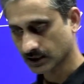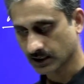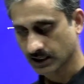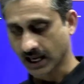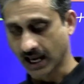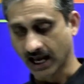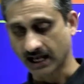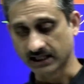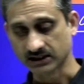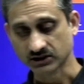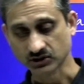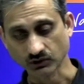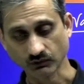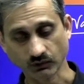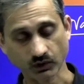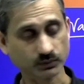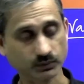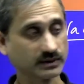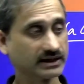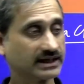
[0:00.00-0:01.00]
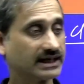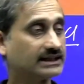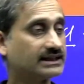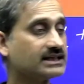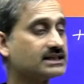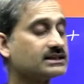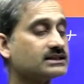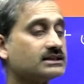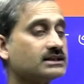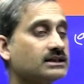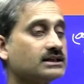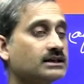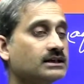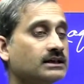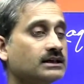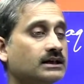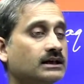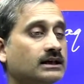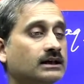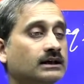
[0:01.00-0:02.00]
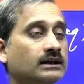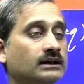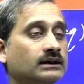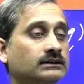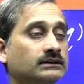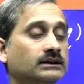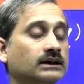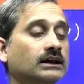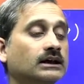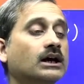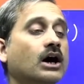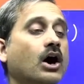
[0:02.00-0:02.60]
And so, what we get is the